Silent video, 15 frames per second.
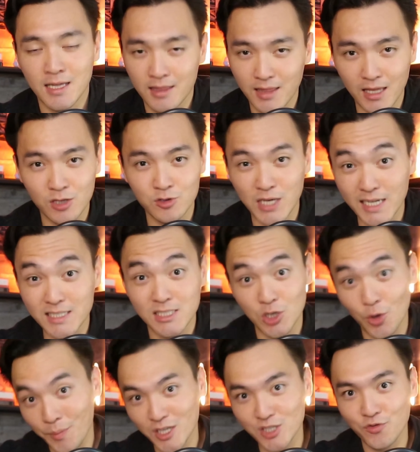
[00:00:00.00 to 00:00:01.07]
Thank you guys
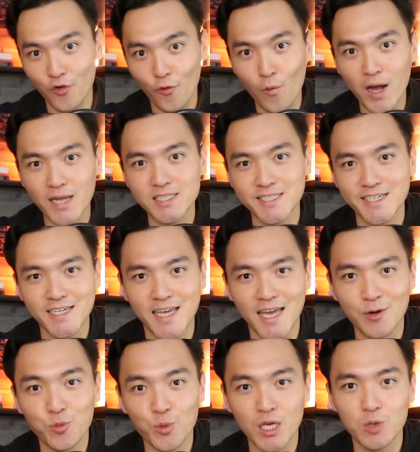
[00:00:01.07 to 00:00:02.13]
so much for watching,
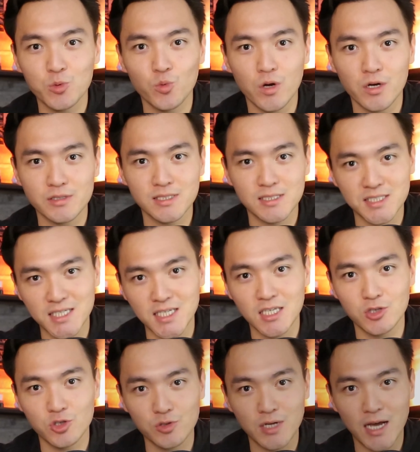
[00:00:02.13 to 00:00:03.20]
and we will see
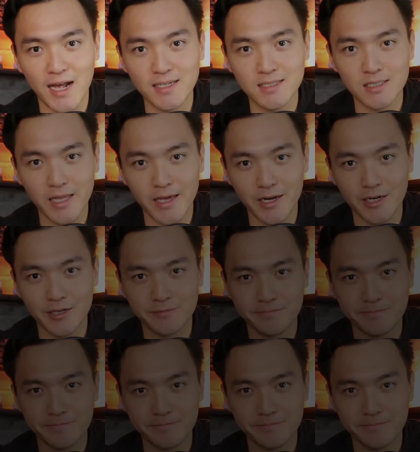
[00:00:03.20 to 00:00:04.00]
you guys later.